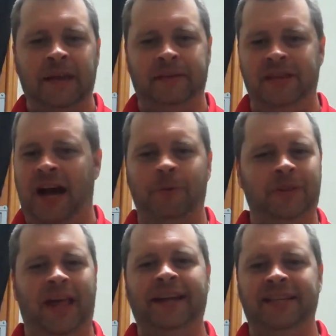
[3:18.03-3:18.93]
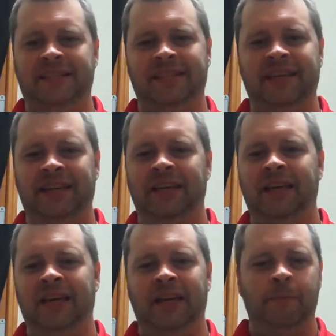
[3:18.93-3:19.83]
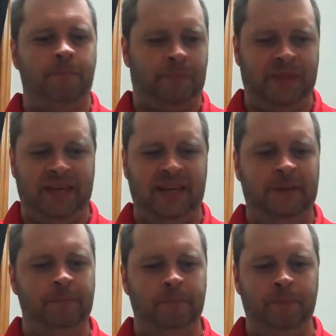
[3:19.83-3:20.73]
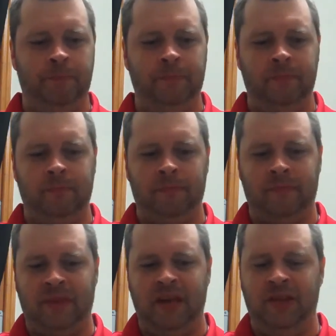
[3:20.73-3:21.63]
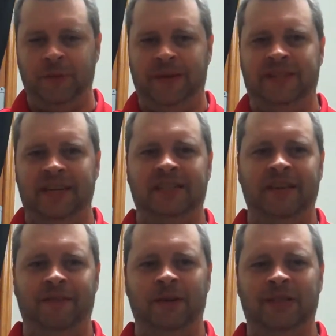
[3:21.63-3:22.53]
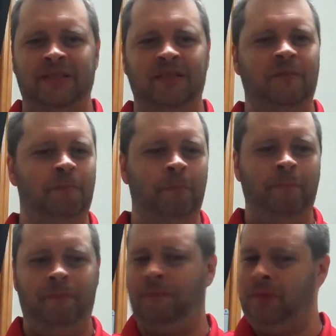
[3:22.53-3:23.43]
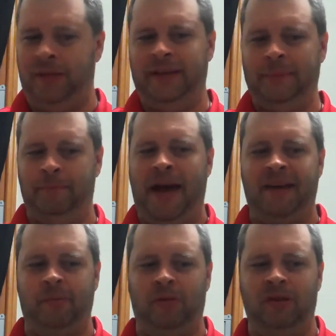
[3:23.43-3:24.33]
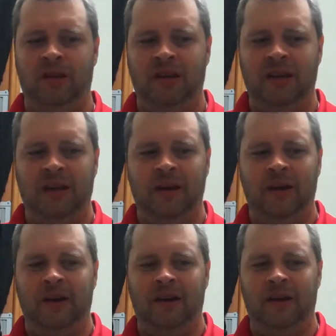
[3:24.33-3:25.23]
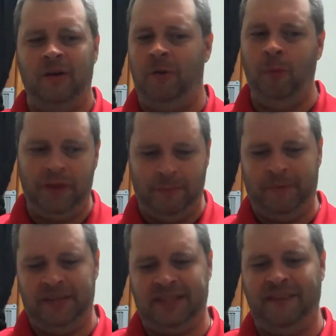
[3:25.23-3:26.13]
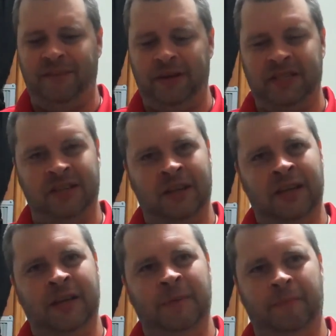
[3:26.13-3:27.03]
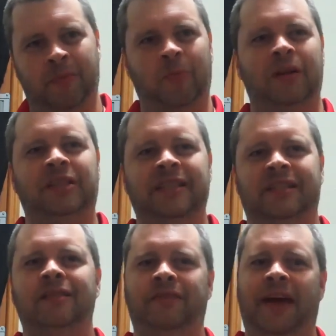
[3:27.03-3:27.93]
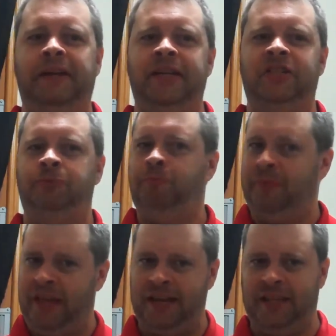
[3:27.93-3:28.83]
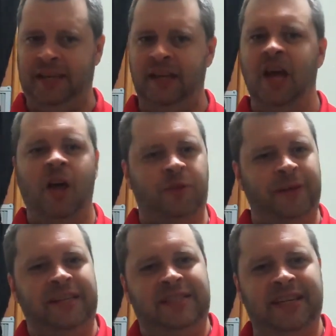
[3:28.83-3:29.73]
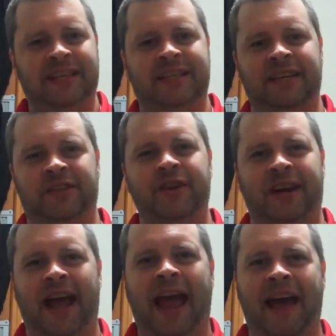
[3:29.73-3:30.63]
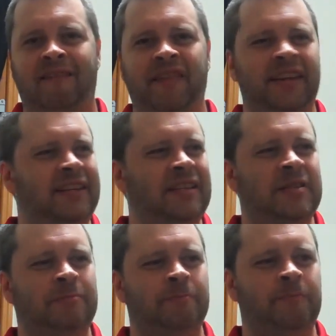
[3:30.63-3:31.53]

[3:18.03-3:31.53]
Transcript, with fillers: Is I would like to see the 360 version fully compatible with the PC version but one disadvantage that the 360 is going to have is